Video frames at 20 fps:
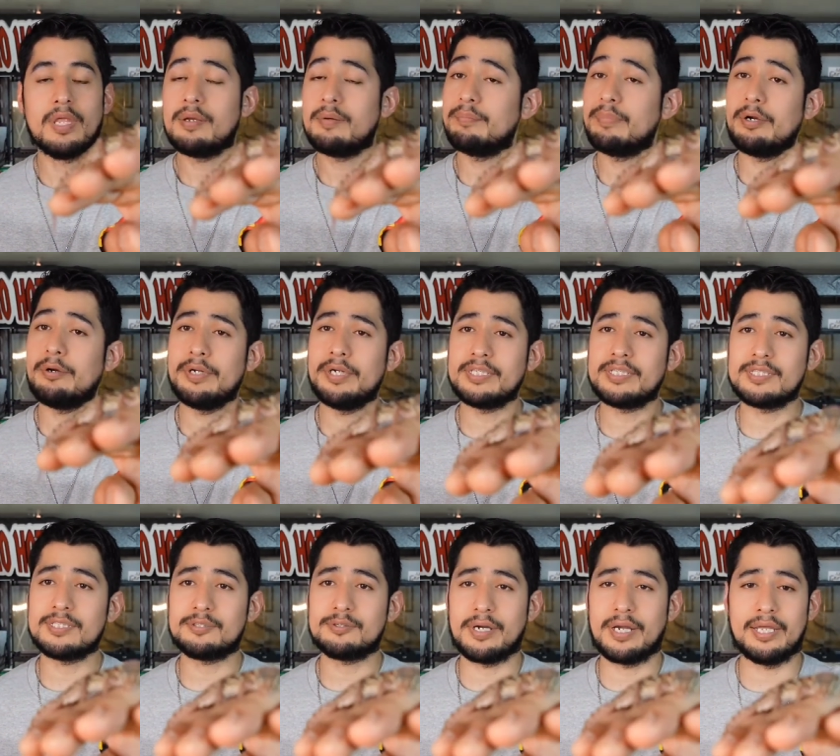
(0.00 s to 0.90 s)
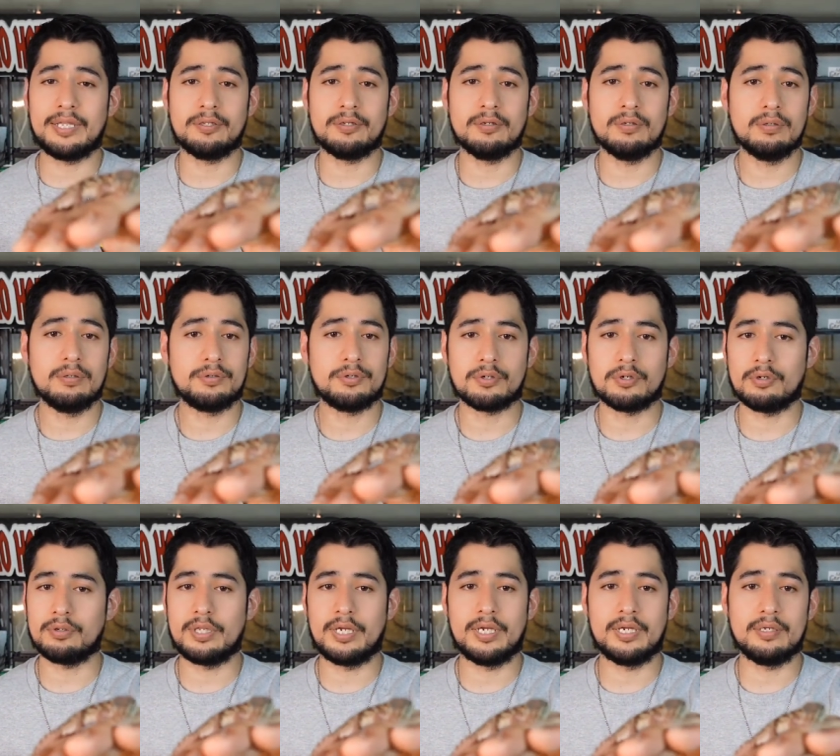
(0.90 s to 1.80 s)
very easy to handle you
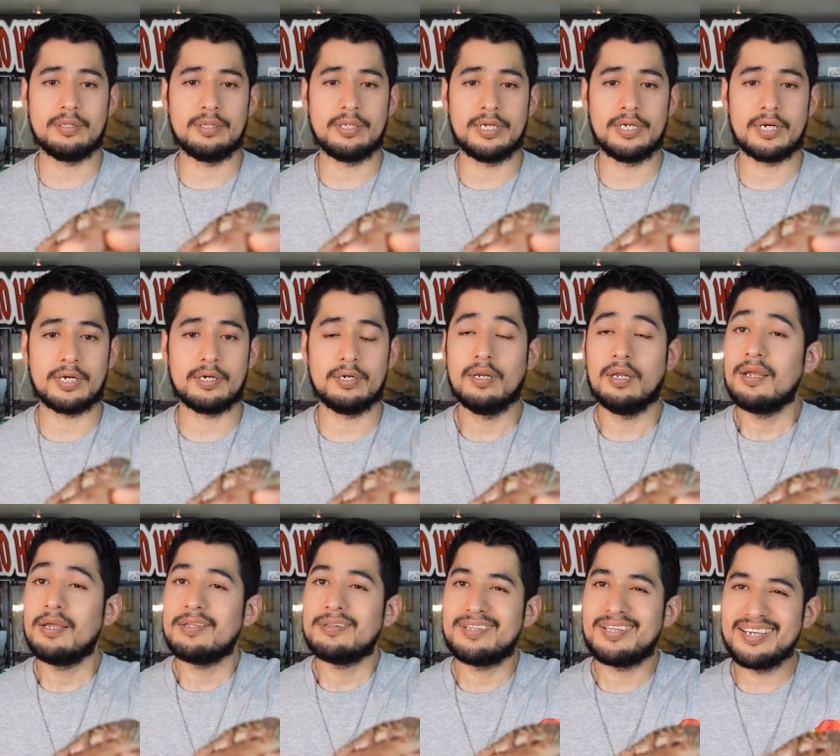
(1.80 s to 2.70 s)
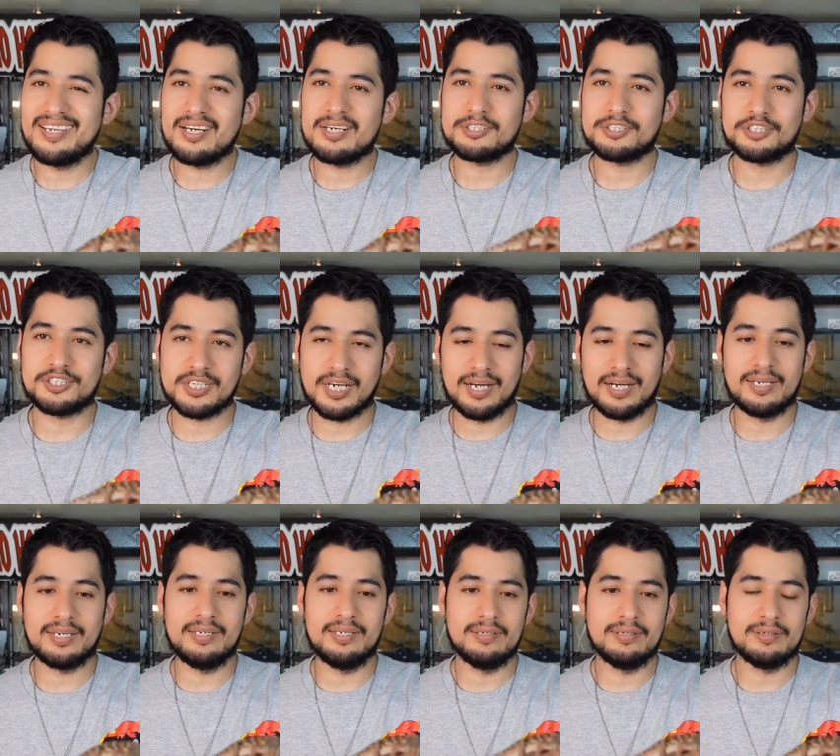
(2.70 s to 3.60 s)
know they they are they are
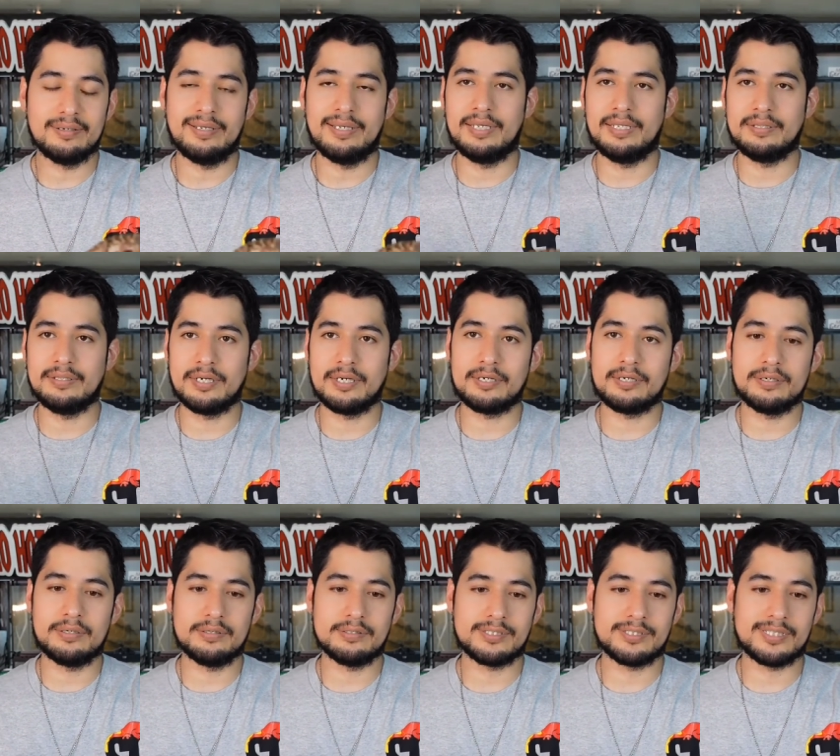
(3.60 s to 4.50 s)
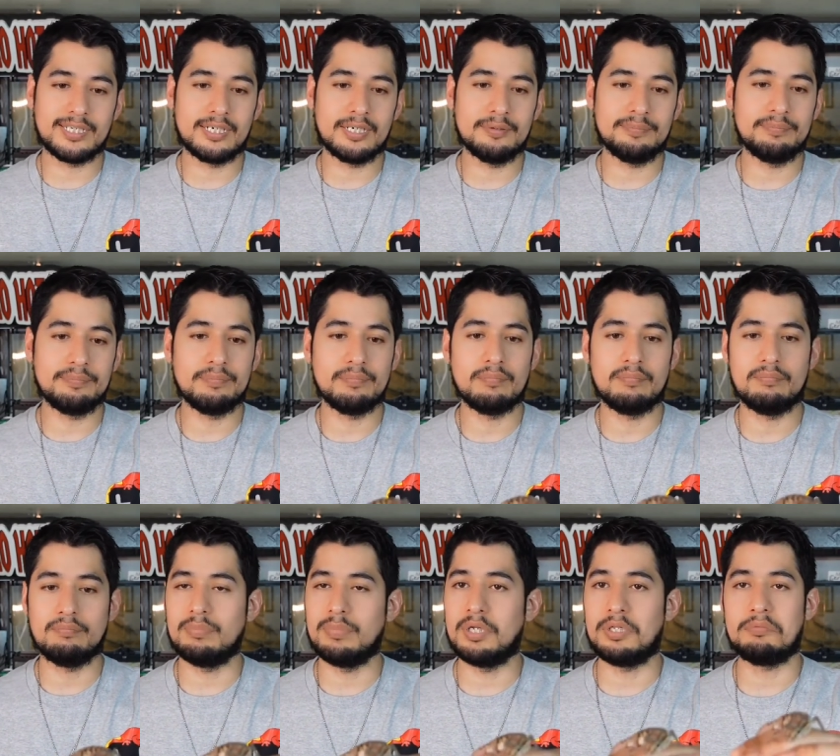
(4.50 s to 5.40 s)
shy in their setup
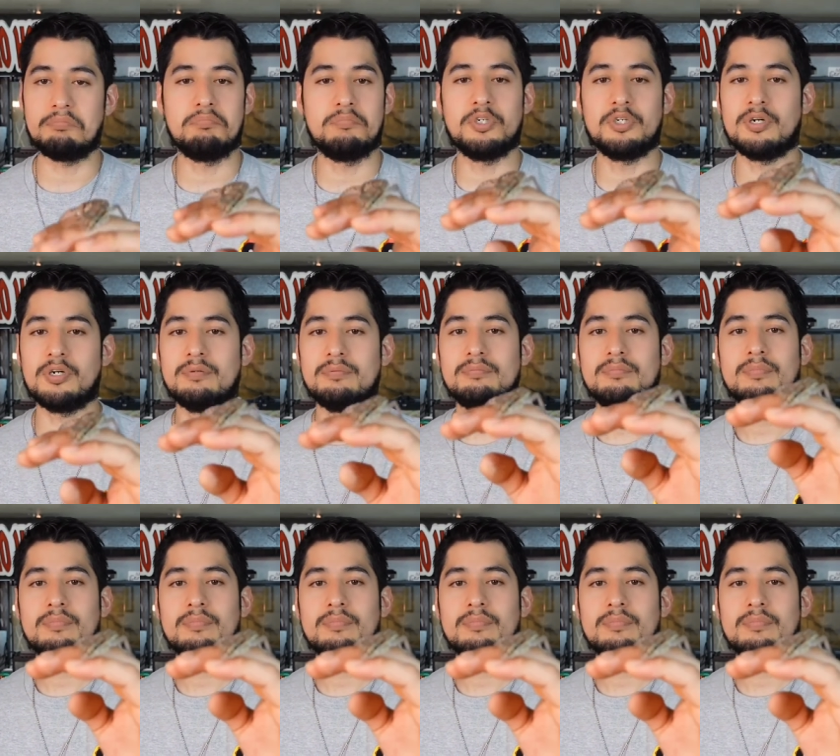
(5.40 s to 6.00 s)
but you know